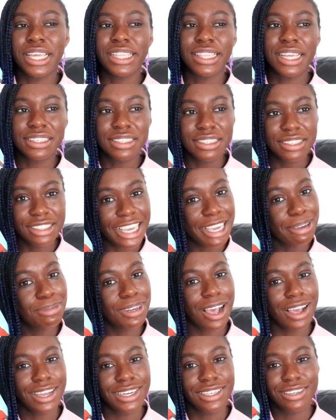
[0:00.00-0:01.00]
and that same
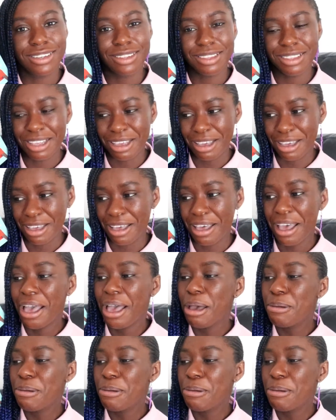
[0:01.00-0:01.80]
night the